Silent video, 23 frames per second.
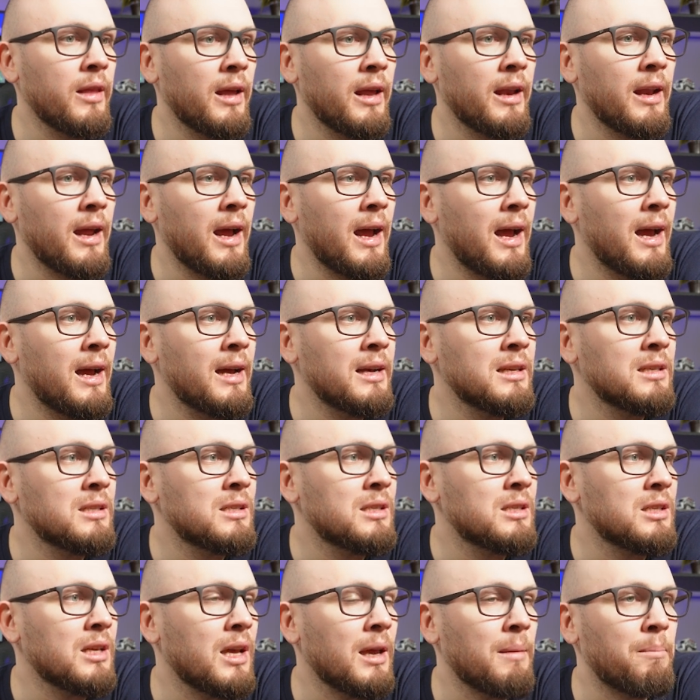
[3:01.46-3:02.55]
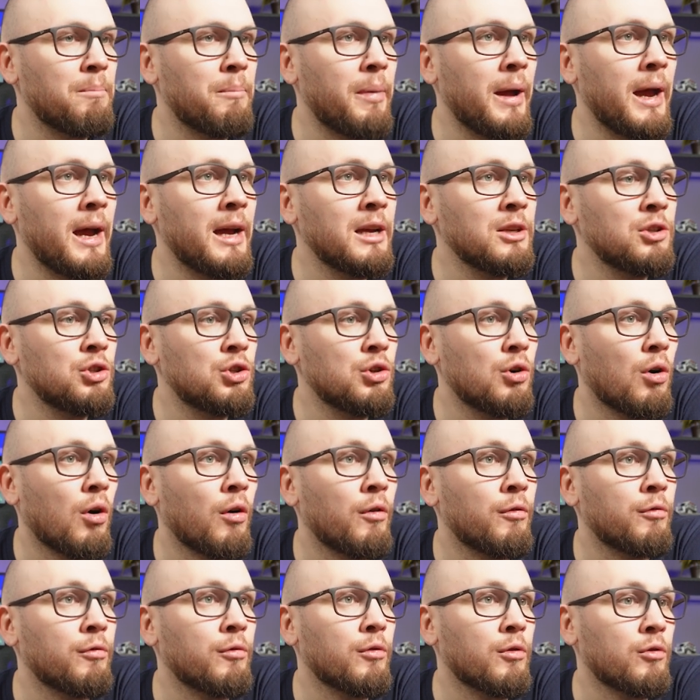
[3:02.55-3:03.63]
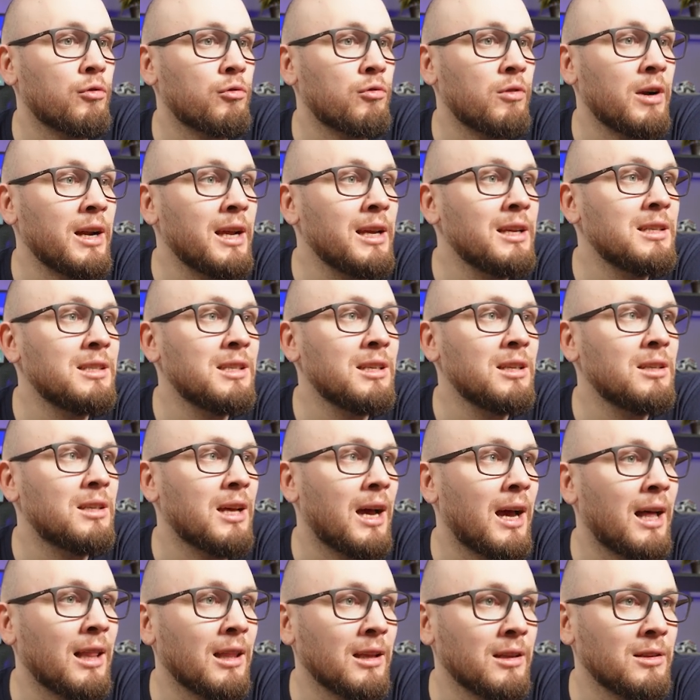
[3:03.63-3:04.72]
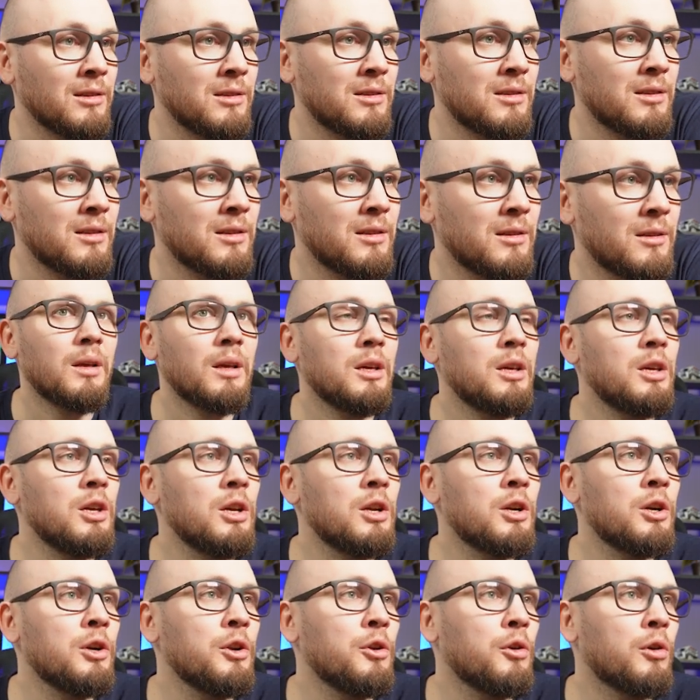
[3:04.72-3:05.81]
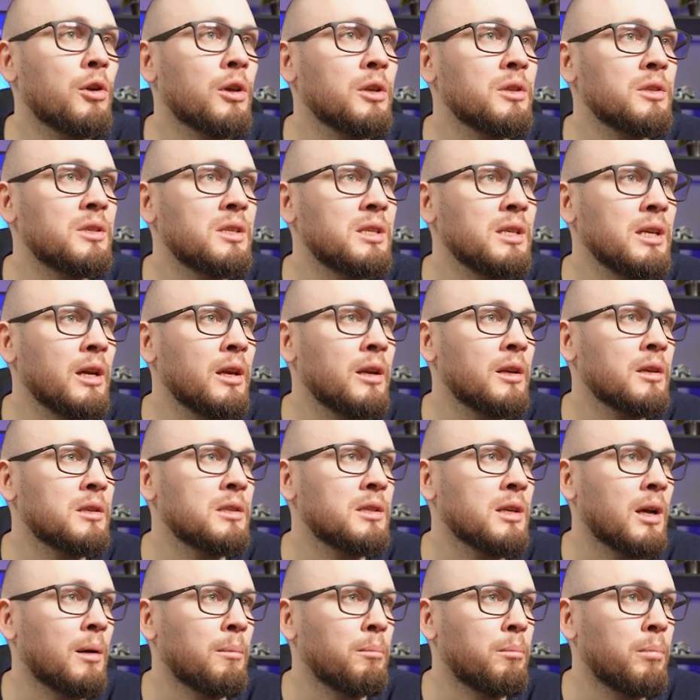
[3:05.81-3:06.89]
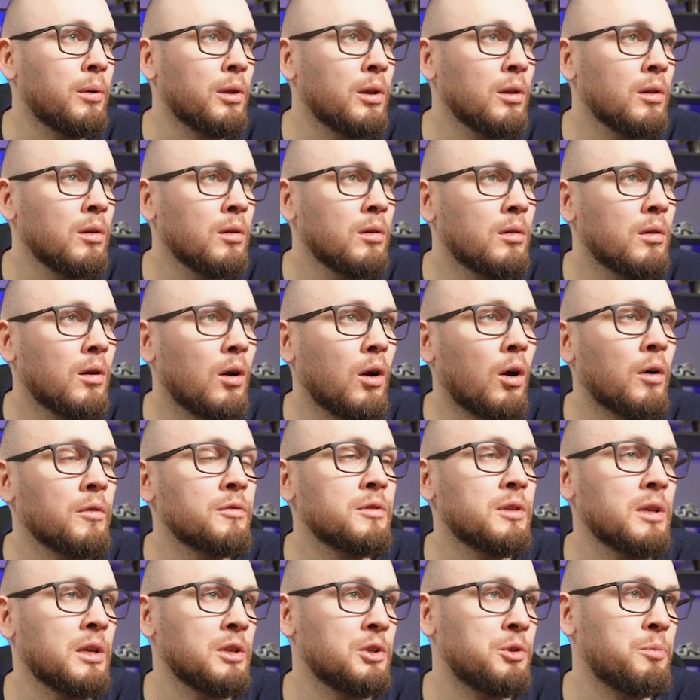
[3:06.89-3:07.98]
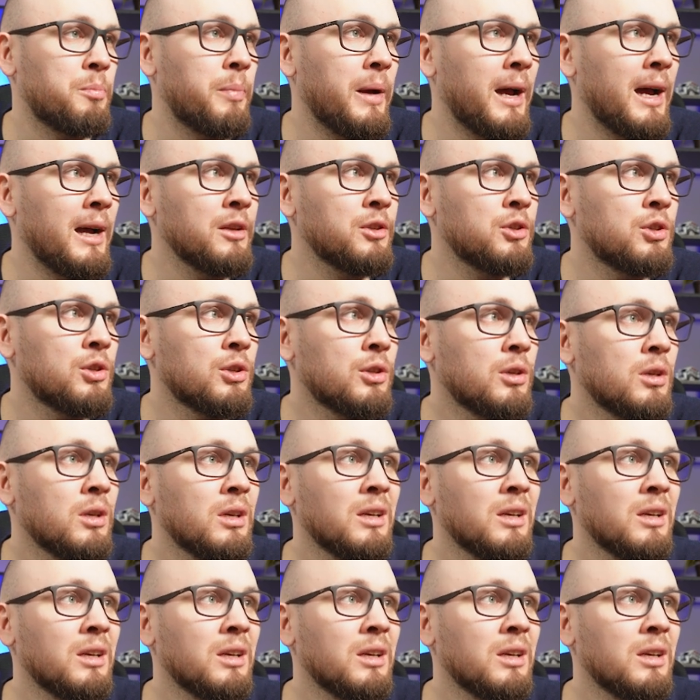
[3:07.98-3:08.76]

that has a badge of raising talent. Here you can see an example of such badge.